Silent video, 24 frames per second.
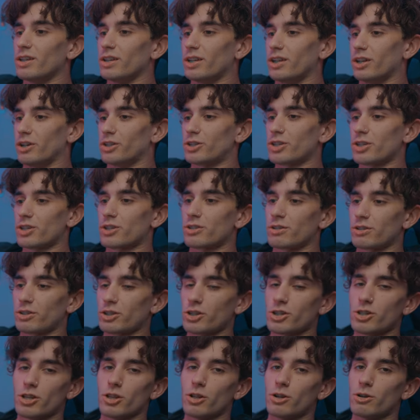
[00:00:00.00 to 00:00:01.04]
you know, just
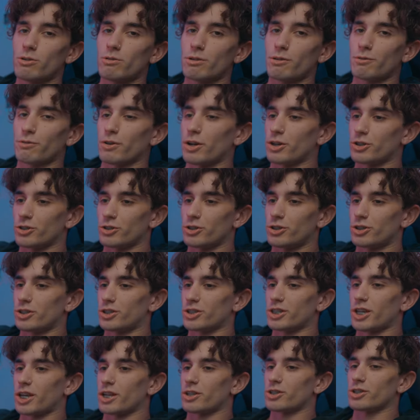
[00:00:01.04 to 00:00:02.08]
just a little refresher,
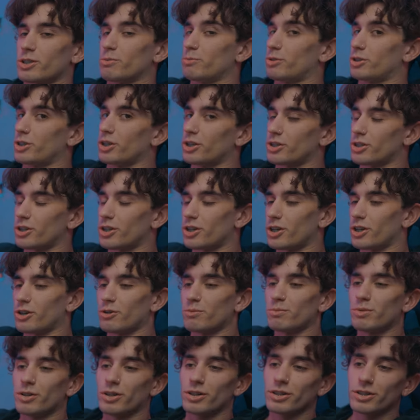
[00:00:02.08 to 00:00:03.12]
just in case someone doesn't
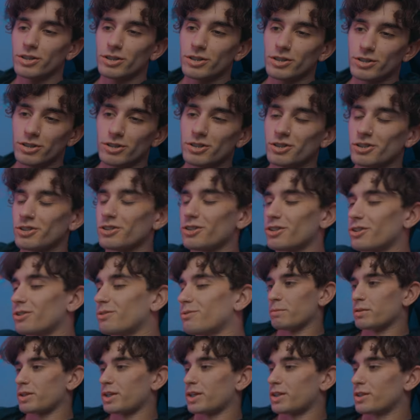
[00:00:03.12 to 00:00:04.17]
know. But you
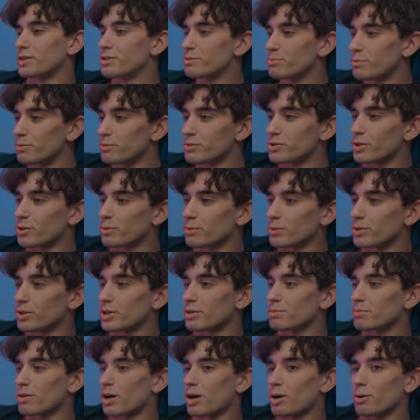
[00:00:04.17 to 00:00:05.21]
know, and yeah, these movies aren't
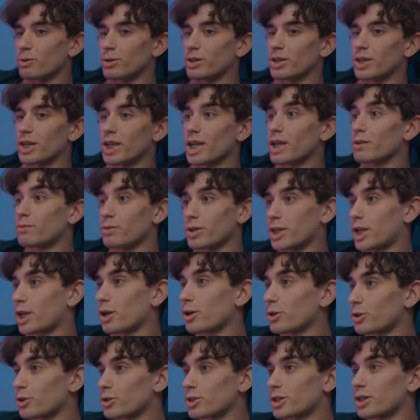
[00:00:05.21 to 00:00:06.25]
really about if a
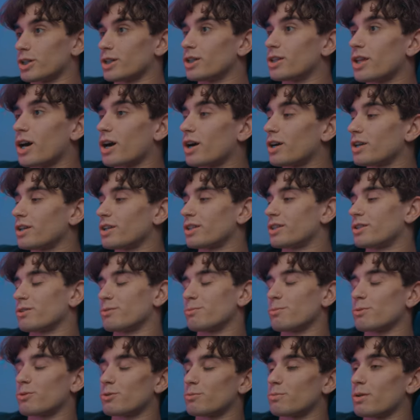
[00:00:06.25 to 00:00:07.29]
character's gonna die; they're
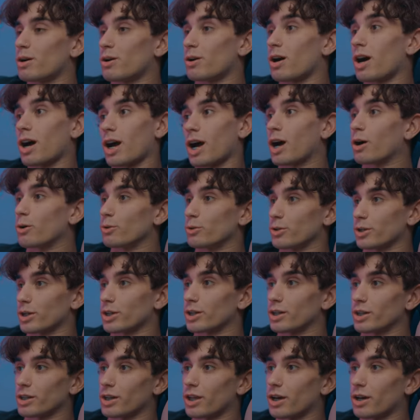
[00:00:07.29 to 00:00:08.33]
more about how they're
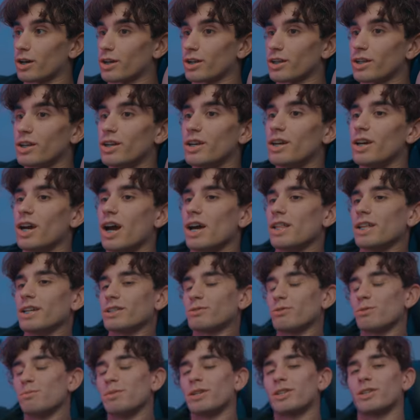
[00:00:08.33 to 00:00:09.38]
gonna die, and
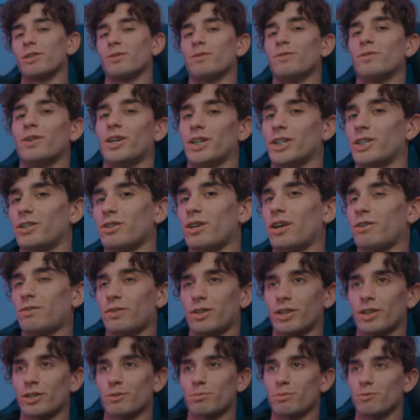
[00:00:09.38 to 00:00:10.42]
that's what makes it fun. You know, I feel
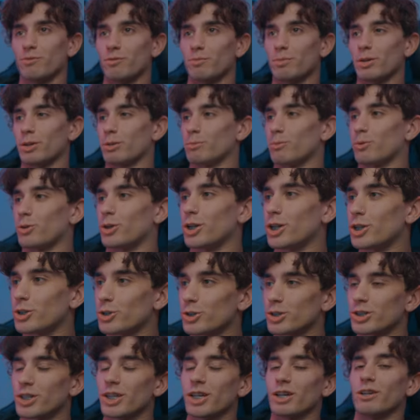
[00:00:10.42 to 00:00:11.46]
like this movie made it more
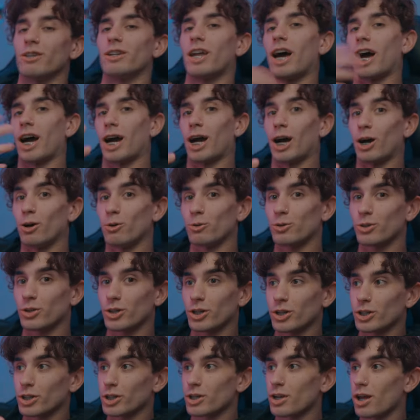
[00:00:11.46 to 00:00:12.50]
interesting on how they're
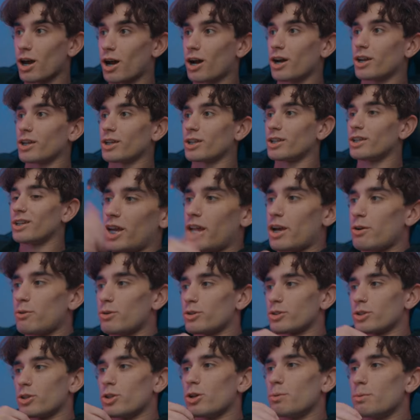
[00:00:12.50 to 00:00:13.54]
gonna die. It
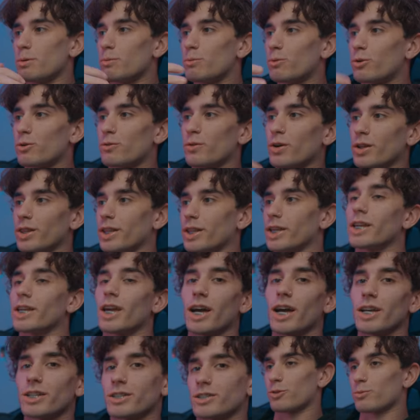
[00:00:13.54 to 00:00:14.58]
was a little bit more fun to
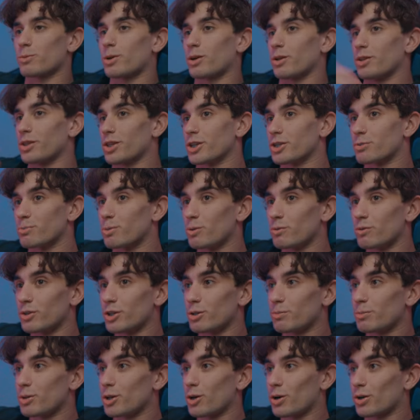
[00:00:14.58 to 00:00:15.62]
guess throughout this movie, to
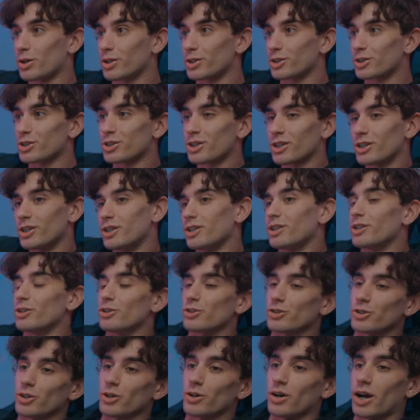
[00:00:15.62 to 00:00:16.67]
be honest.
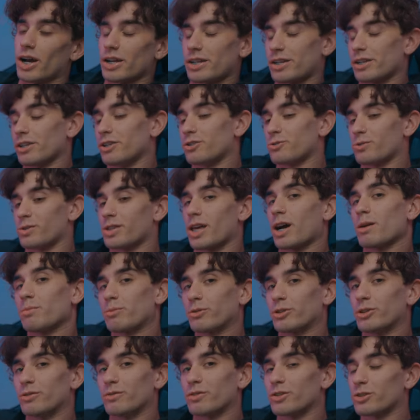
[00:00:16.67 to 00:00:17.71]
So I did enjoy that
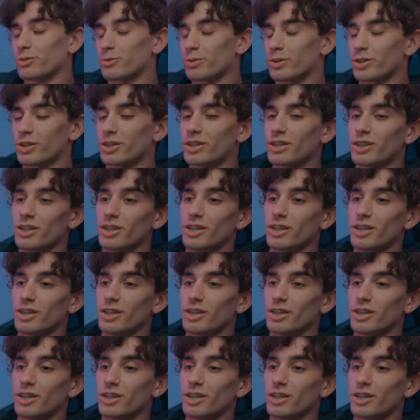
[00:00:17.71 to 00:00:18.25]
part of this one.